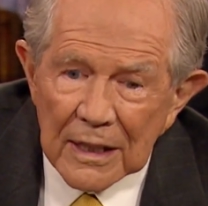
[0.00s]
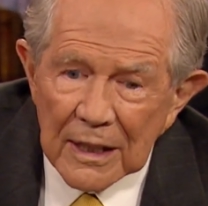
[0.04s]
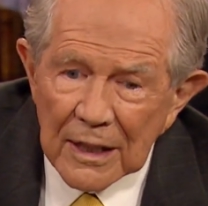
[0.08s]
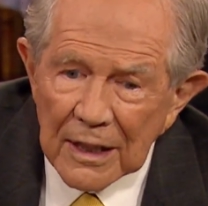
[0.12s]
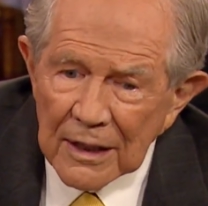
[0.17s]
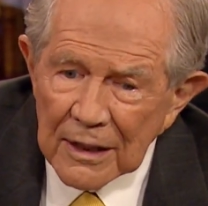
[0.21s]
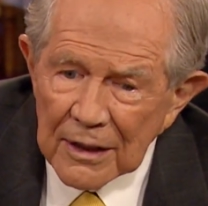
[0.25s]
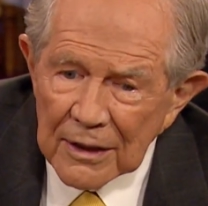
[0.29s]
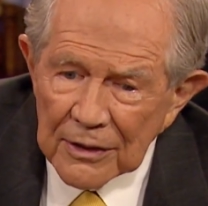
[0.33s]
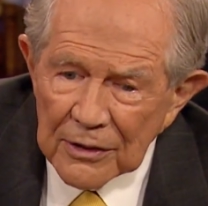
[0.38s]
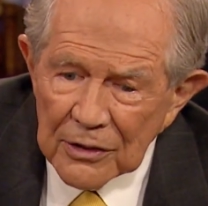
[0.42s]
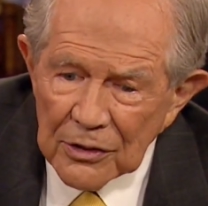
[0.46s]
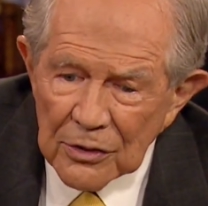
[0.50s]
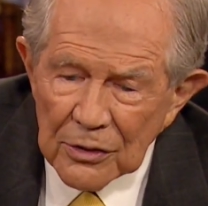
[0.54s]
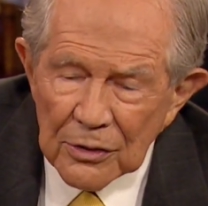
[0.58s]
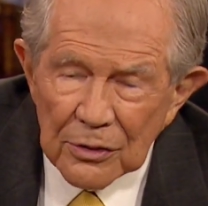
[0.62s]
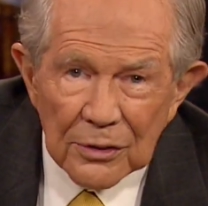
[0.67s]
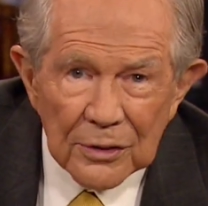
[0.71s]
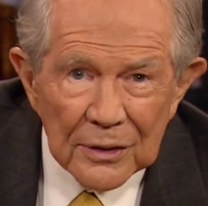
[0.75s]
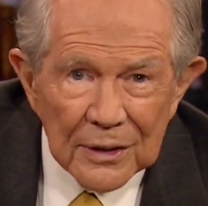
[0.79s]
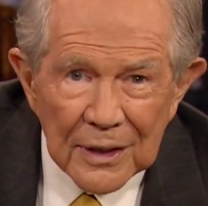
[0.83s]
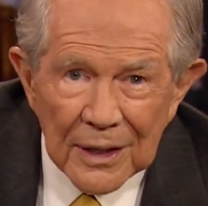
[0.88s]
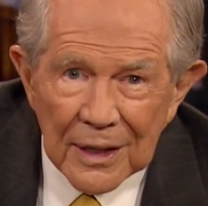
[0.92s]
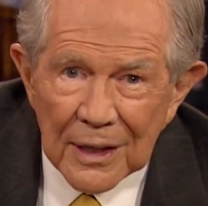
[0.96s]
Uh,
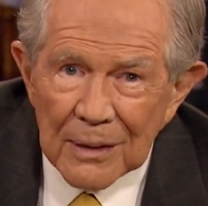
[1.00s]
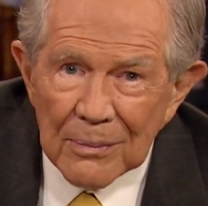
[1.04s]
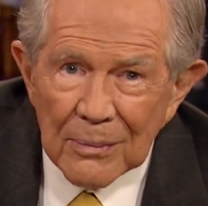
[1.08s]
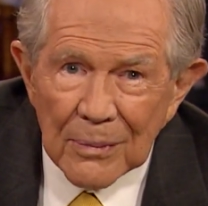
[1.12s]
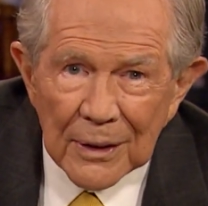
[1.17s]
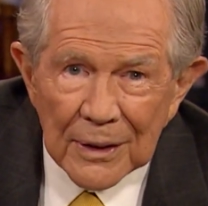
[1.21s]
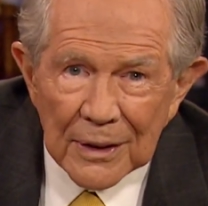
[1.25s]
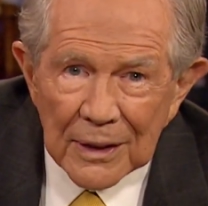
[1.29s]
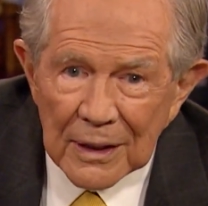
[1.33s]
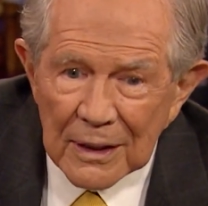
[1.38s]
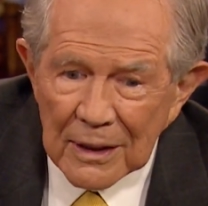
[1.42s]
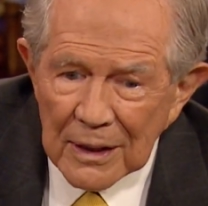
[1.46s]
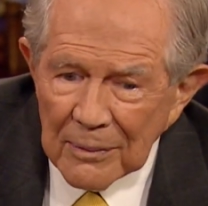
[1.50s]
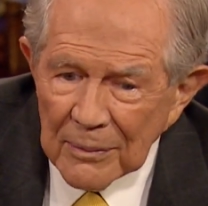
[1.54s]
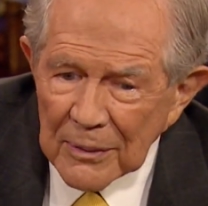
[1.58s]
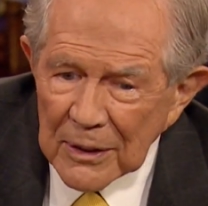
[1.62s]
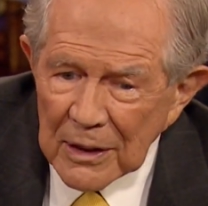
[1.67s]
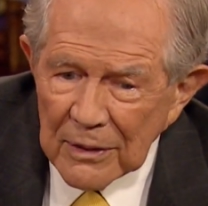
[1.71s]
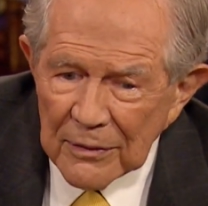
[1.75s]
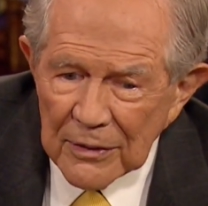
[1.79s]
you're enabling. I mean,